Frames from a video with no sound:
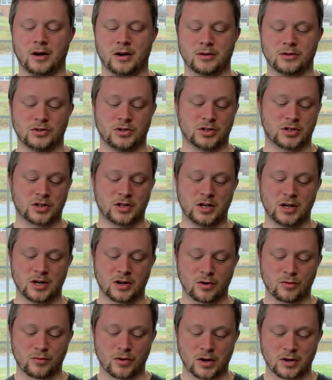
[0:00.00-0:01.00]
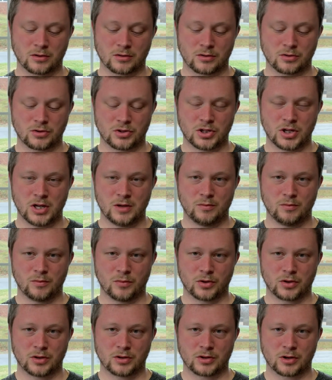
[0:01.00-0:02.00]
Just getting a regular Jeep
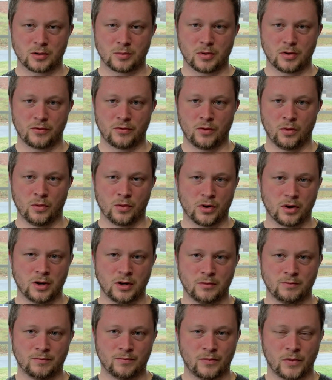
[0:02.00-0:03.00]
with the Turbo 4 in it,